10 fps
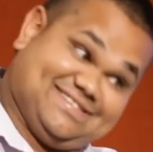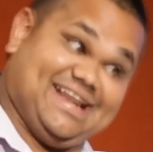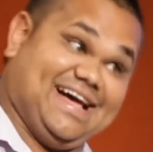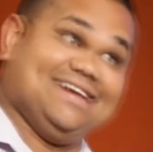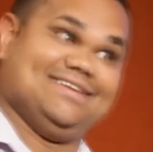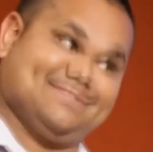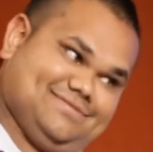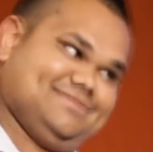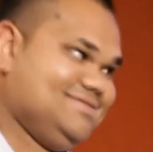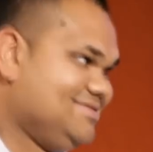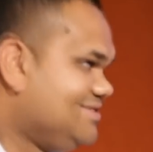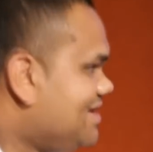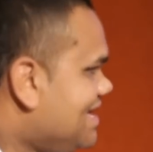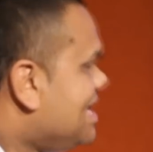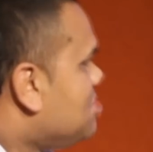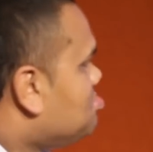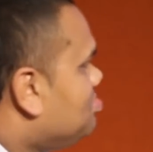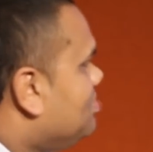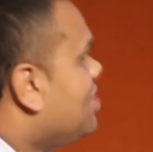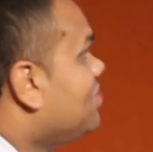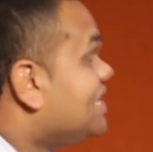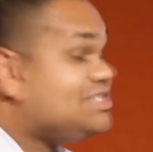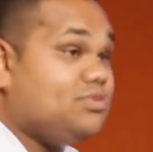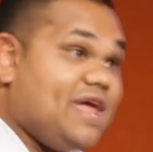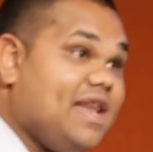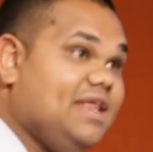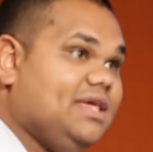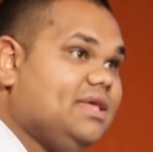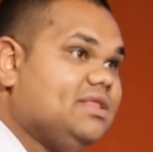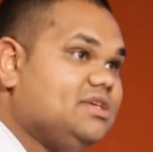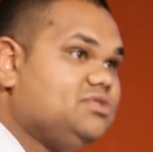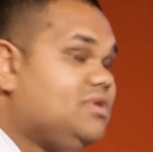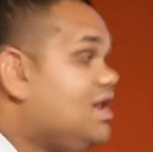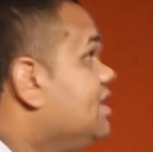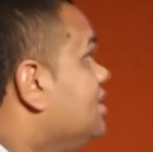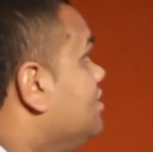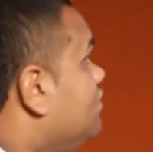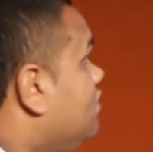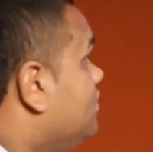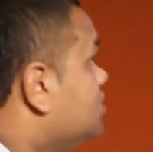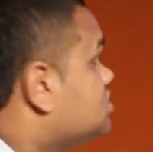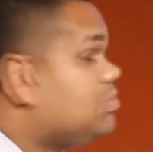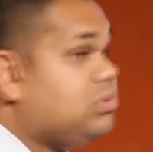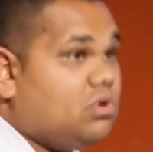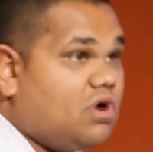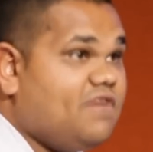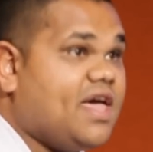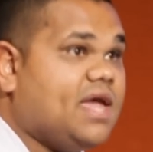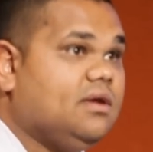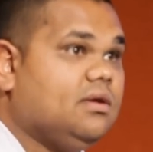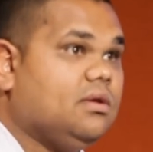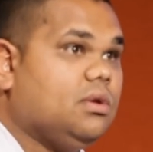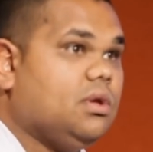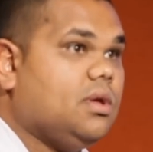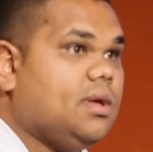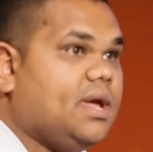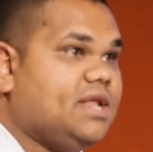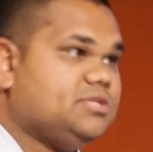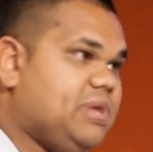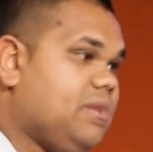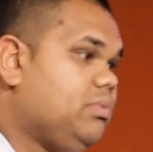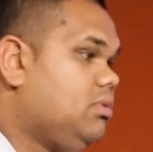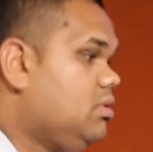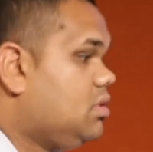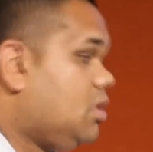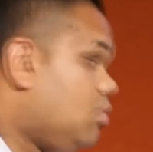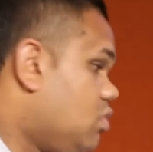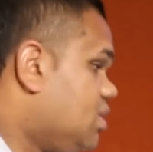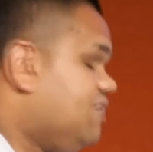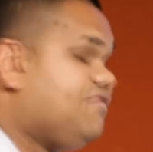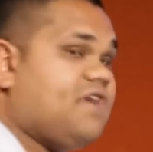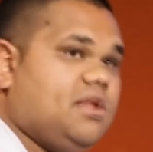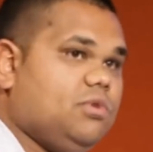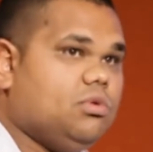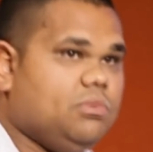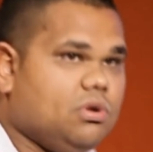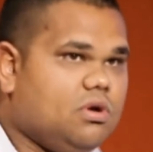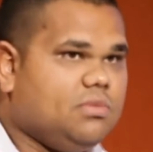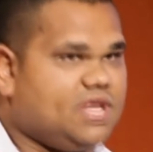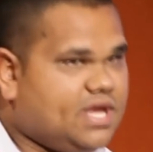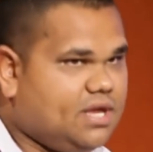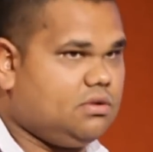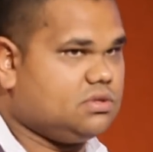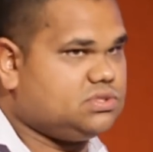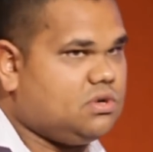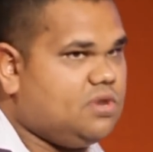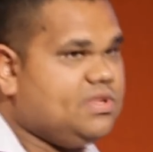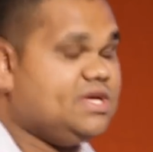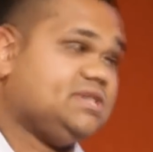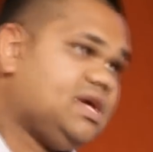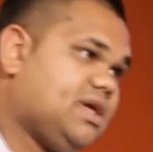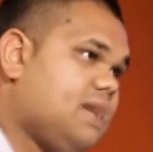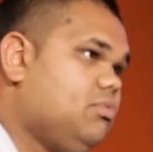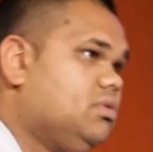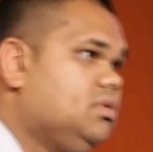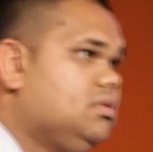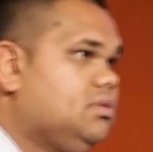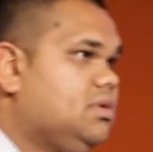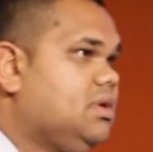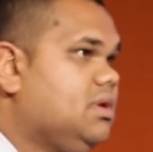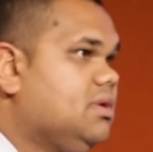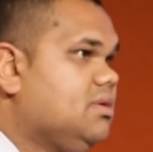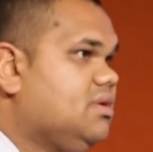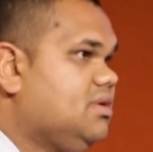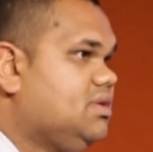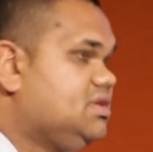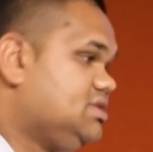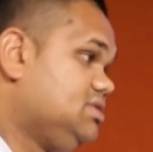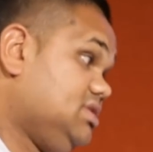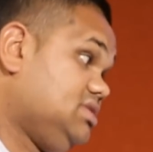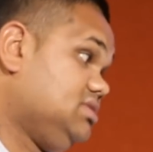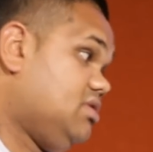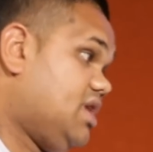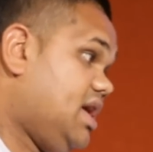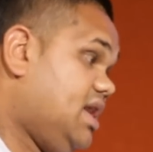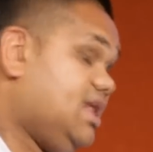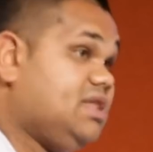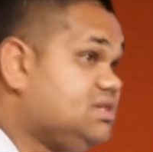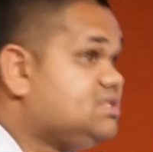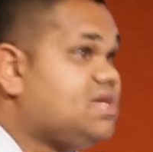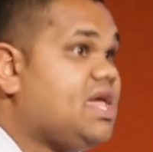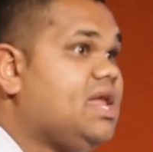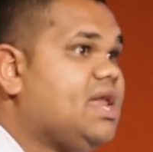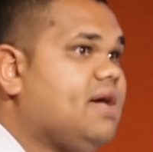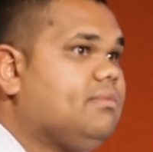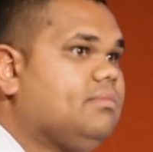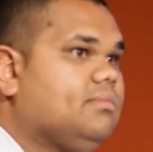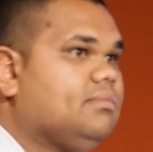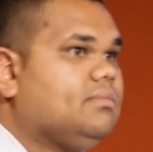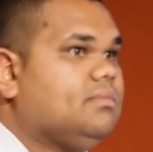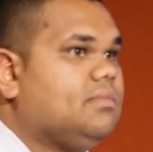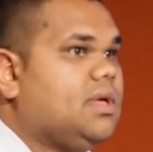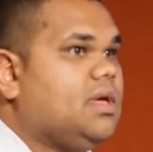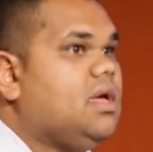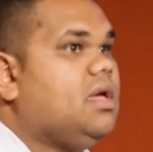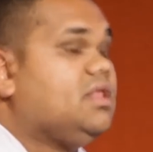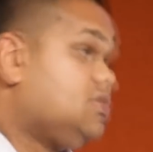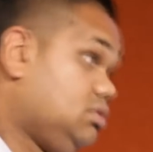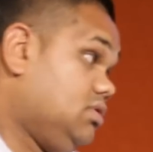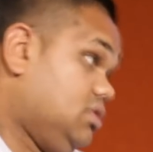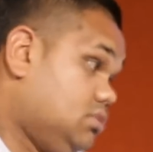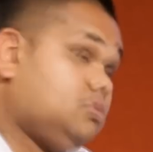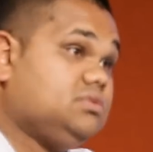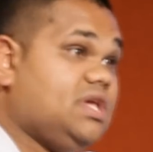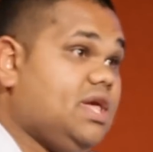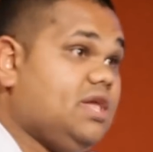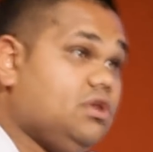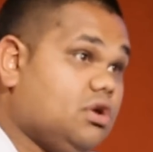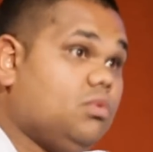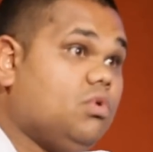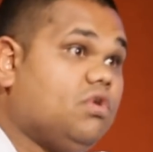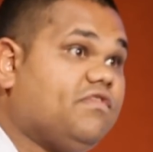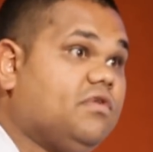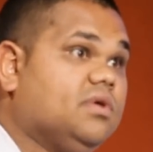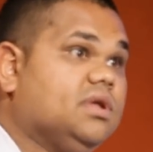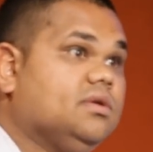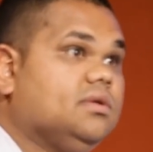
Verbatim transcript: you know. but that's the reality. That's the reality of, of the support I've had. And it's people not walking in front of me or behind me. They get alongside me and they say, come on, this is, this is not a handout. this is a hand up. The, the door's there, you've got to walk through it.